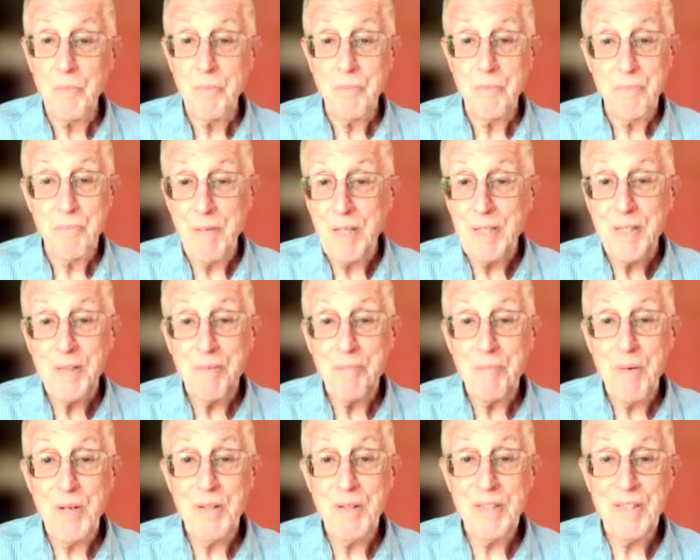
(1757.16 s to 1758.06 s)
making
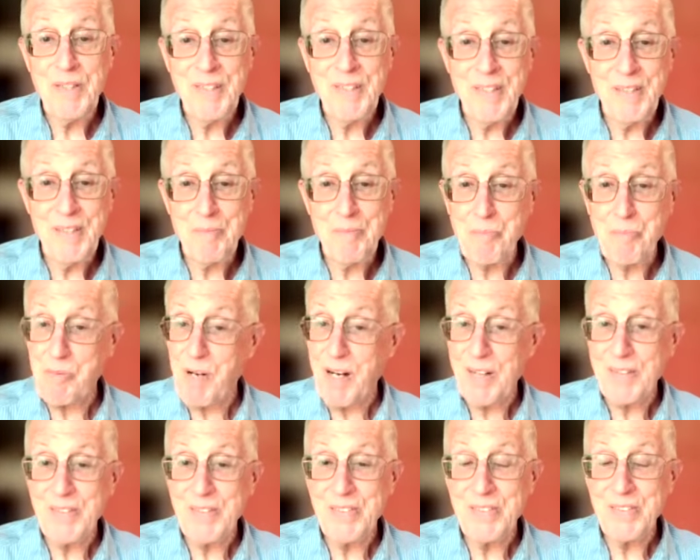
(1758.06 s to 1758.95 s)
money and
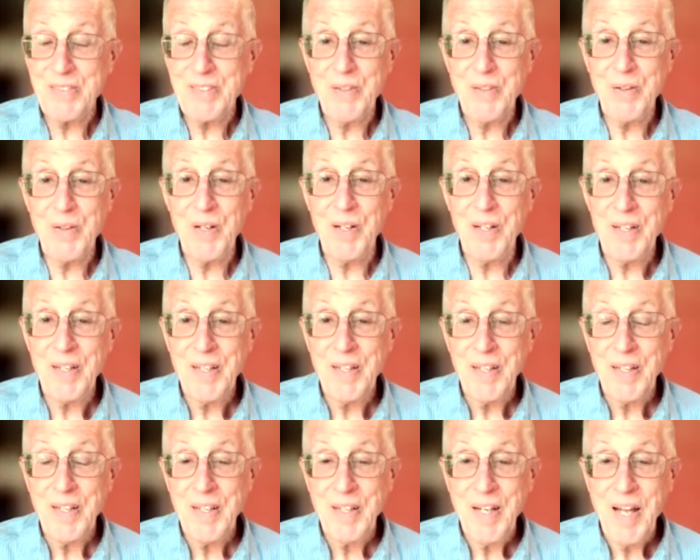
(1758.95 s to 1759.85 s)
practicing law
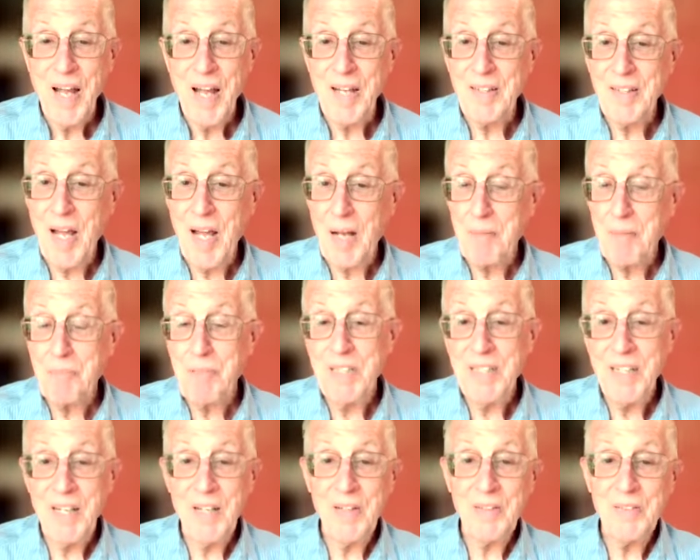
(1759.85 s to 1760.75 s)
and not being
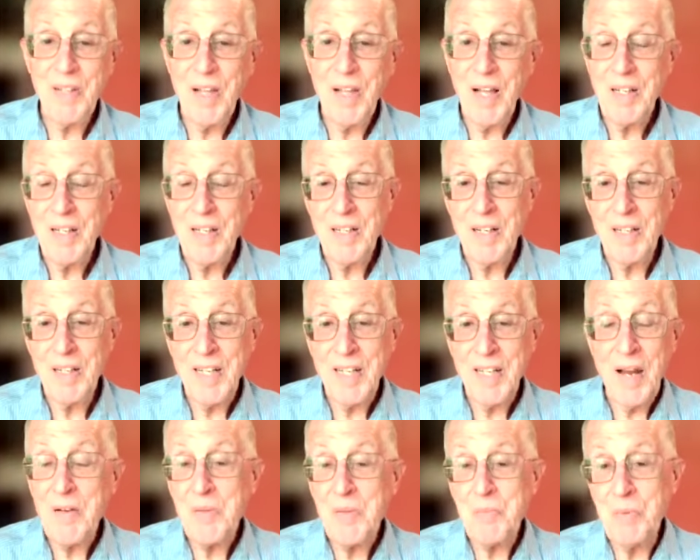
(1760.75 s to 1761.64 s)
held
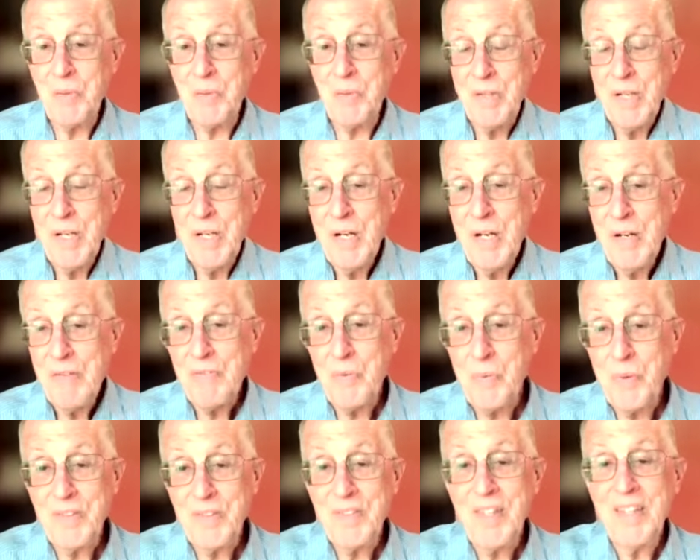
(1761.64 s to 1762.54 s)
accountable for
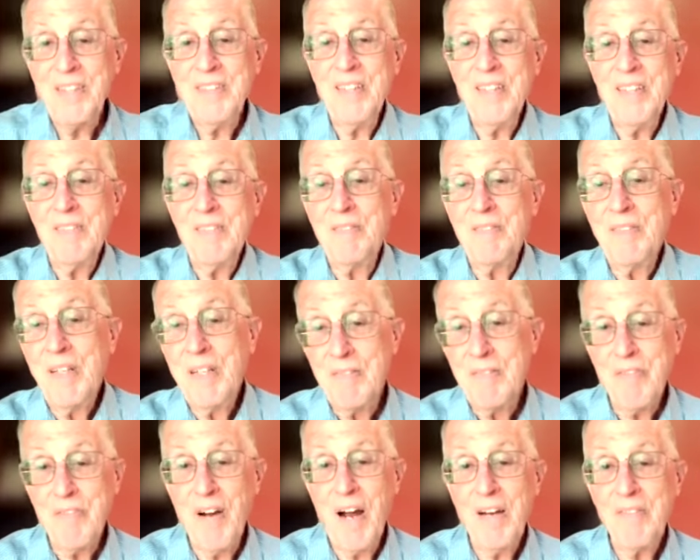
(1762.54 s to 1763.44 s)
what they did
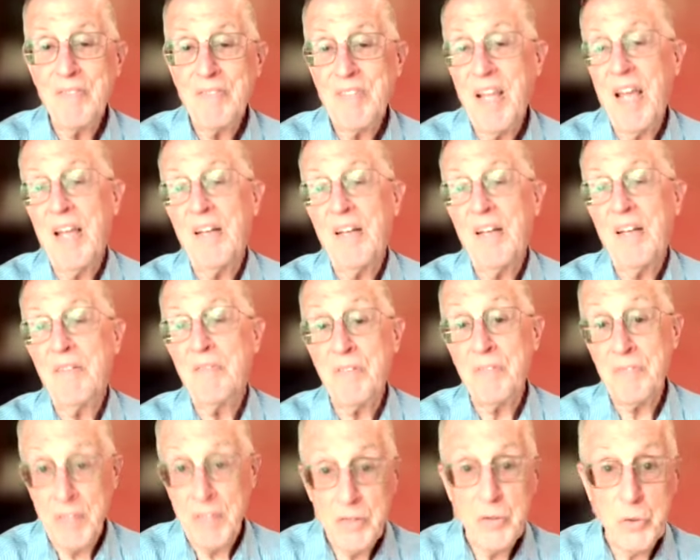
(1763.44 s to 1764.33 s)
5, 10,
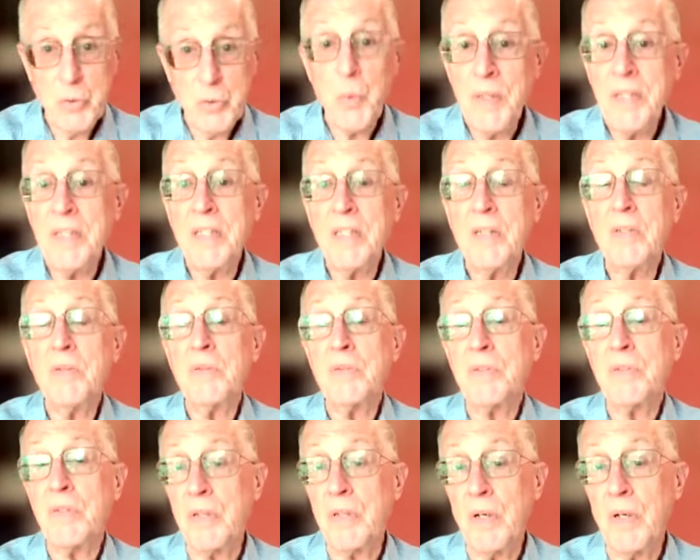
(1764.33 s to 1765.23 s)
15, 20 years
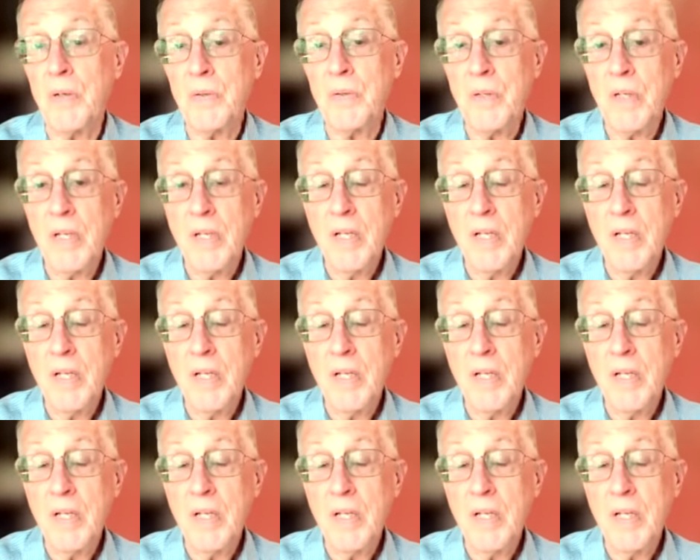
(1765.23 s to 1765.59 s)
ago.